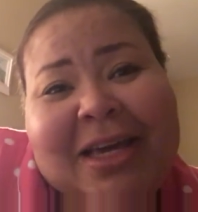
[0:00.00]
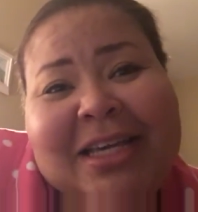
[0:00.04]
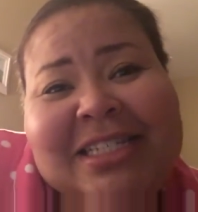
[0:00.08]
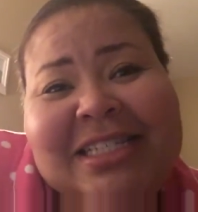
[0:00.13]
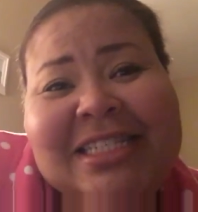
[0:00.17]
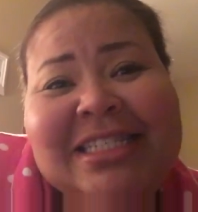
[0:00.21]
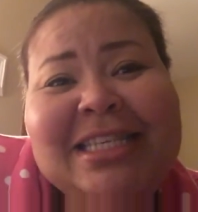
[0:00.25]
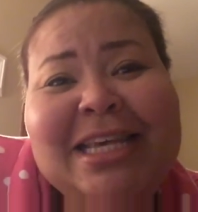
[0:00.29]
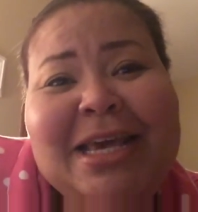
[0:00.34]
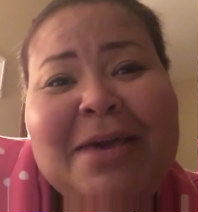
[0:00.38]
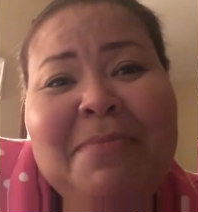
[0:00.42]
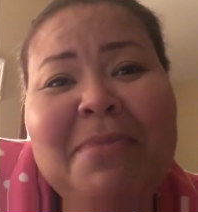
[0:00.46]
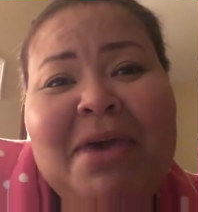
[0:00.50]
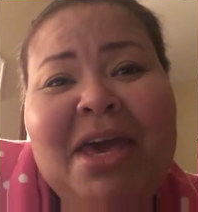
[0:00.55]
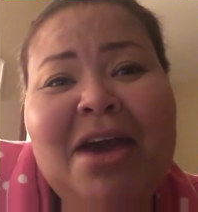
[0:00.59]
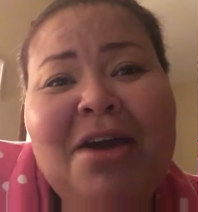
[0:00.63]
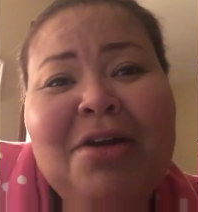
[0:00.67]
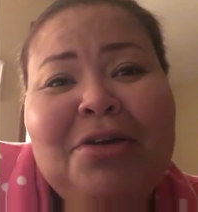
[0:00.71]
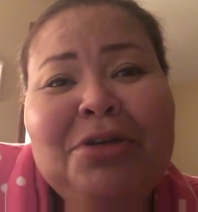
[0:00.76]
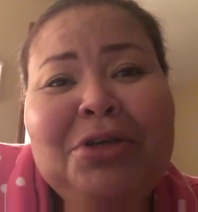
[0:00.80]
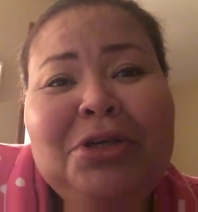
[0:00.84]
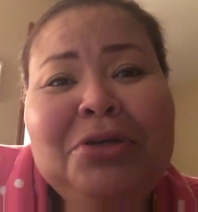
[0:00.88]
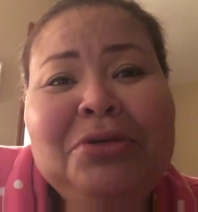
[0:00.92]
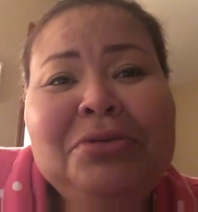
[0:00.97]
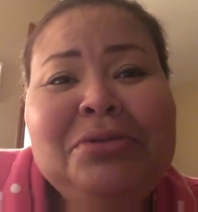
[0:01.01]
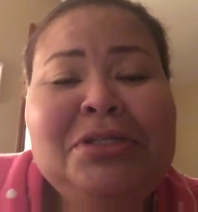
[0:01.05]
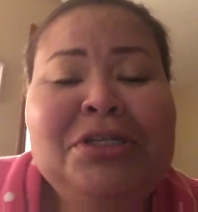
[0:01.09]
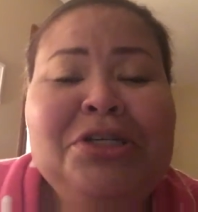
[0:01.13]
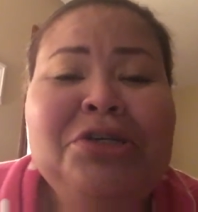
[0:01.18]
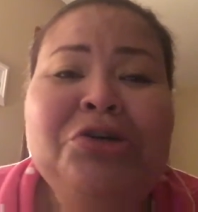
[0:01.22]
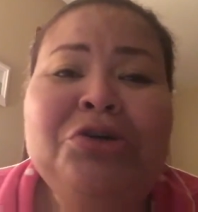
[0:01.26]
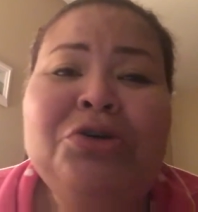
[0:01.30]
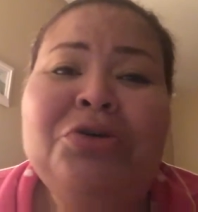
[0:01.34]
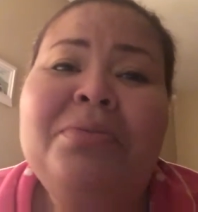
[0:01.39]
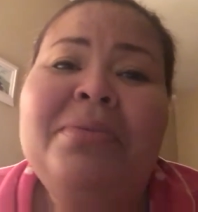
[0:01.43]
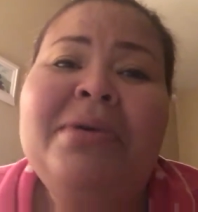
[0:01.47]
See me on
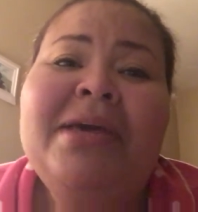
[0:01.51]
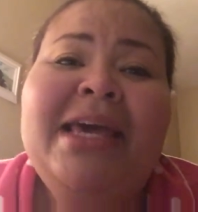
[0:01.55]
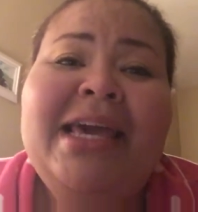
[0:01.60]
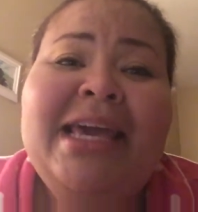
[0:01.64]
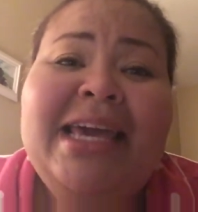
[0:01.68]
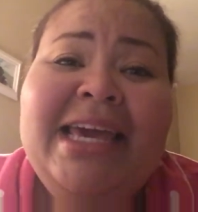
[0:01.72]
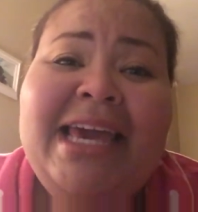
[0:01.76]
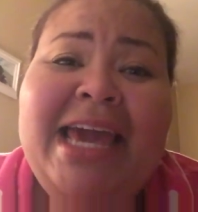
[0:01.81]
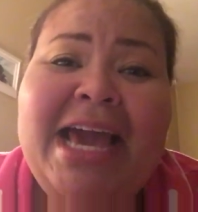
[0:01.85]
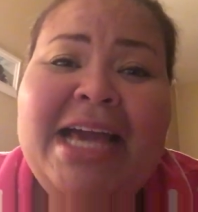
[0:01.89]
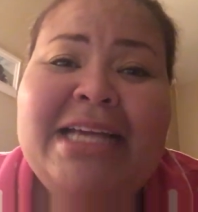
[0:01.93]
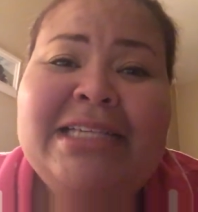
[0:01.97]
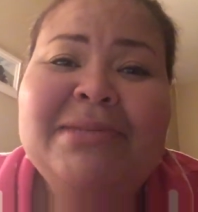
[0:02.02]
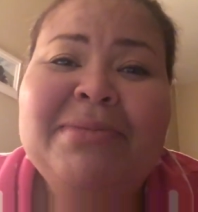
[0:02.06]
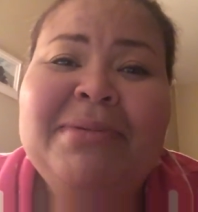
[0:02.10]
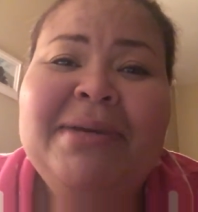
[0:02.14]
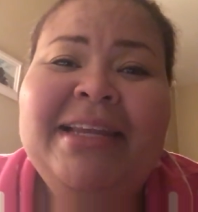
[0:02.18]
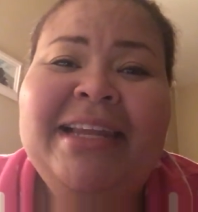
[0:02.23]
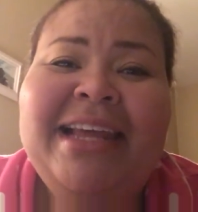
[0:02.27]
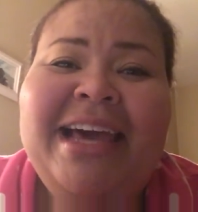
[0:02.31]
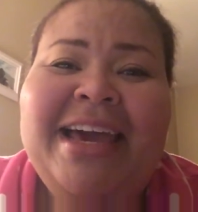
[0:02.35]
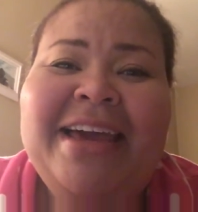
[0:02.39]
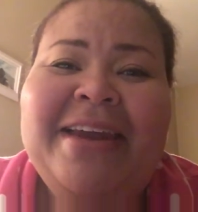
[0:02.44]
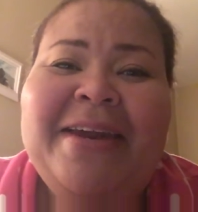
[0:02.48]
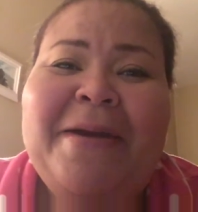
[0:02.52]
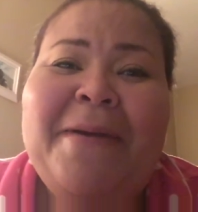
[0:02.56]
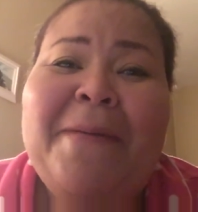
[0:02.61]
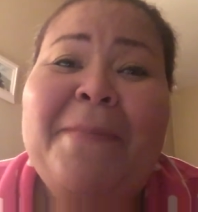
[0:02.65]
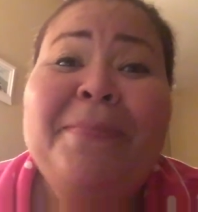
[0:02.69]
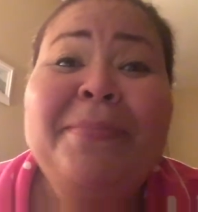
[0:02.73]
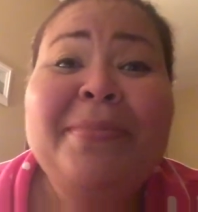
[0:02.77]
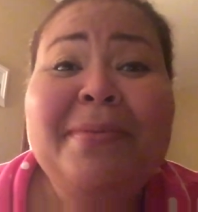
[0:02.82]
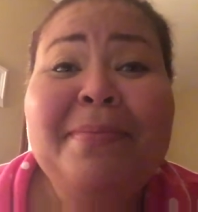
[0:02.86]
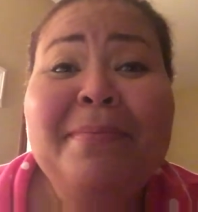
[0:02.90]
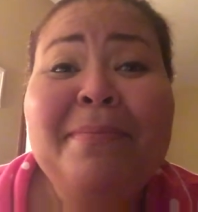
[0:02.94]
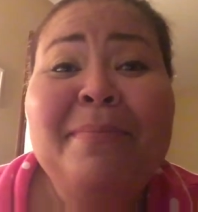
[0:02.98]
YouTube. Catch me later.
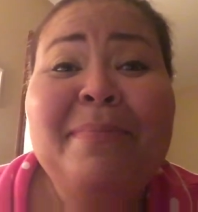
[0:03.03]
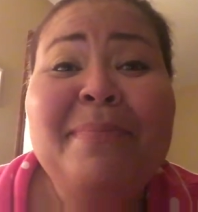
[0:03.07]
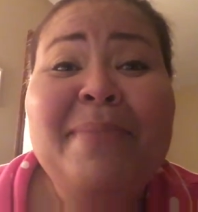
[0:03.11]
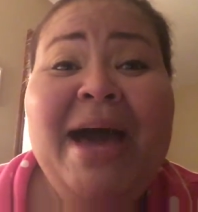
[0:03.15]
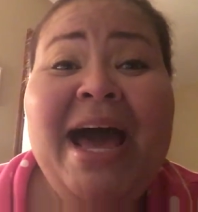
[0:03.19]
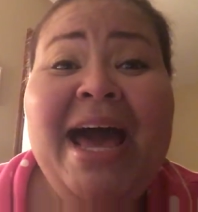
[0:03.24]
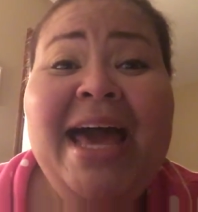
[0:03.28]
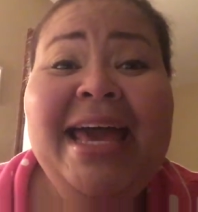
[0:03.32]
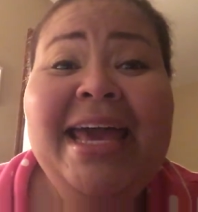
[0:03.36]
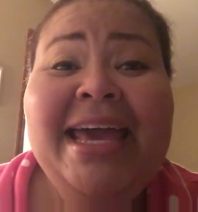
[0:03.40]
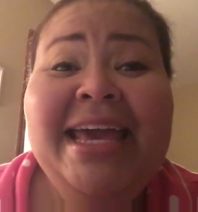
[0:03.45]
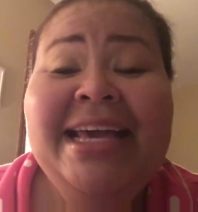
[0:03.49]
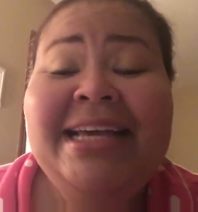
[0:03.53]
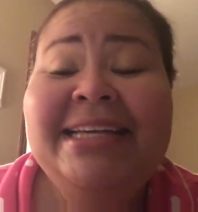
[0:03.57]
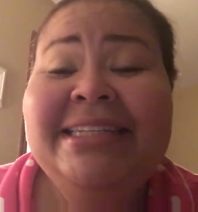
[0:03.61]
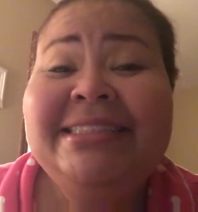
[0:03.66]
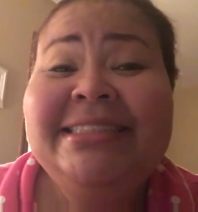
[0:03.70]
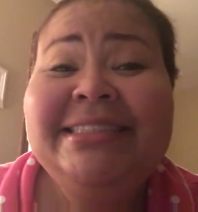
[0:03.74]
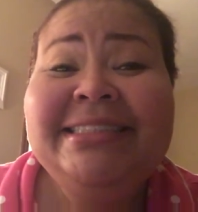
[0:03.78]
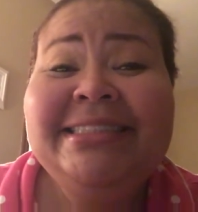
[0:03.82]
Bye.